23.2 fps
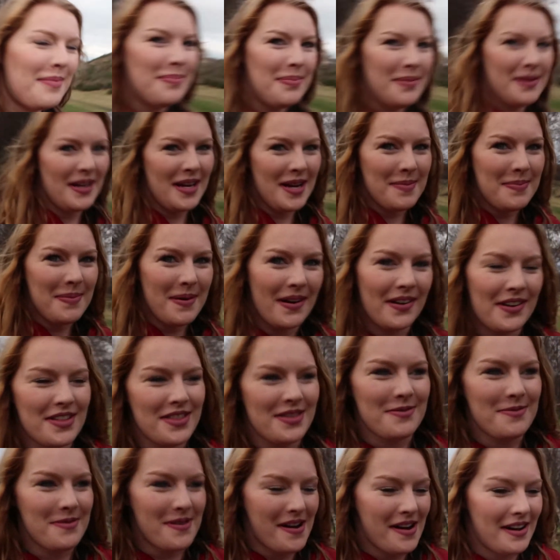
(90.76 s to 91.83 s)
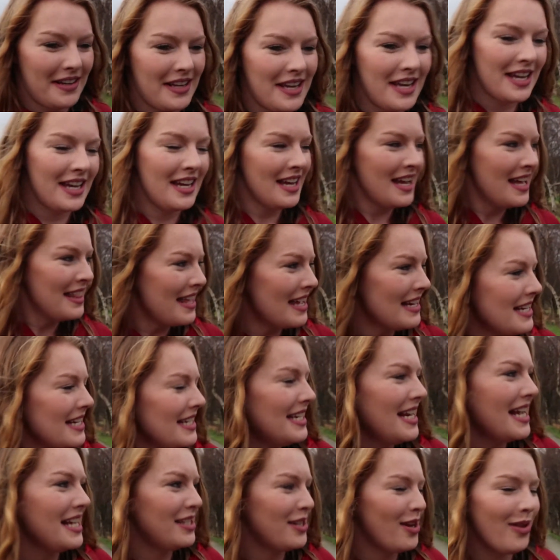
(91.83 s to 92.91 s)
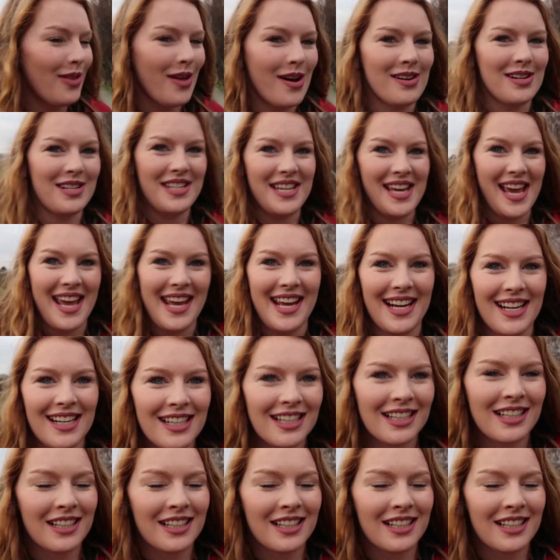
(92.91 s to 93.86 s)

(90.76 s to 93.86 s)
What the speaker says: The pretty part of the walk. That didn't take too long to get here.